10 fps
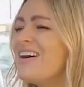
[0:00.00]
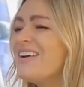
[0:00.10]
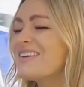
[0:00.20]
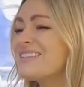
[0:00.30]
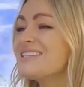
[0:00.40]

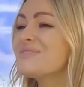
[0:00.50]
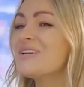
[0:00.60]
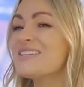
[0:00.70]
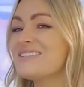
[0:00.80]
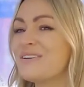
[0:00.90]
no, because
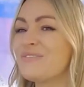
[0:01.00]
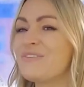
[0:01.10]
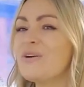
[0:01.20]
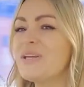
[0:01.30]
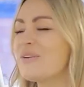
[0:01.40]
that's when I
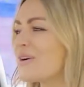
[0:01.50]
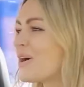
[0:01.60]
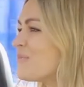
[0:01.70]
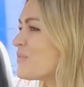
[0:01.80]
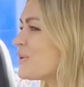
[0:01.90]
started following you.
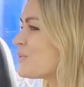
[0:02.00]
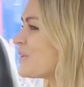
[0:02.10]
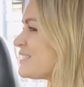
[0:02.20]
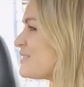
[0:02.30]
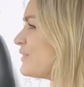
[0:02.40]
I can't remember
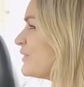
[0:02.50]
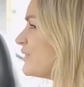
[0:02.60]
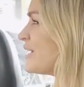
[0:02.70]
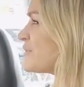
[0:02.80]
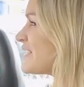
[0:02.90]
which one I
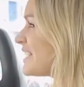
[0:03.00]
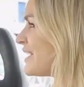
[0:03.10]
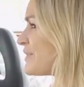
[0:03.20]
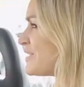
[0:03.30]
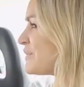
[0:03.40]
saw. It was
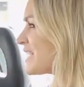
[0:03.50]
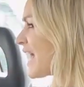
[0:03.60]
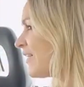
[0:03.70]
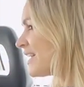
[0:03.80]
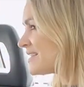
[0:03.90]
it was you were
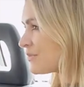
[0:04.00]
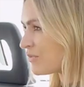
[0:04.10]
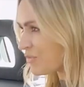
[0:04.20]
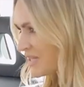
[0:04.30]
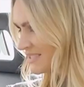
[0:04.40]
tearing in
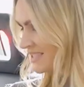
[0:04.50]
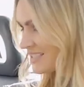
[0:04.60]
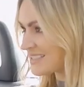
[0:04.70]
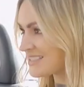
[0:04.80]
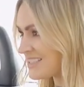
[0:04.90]
someone from
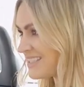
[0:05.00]
Essex.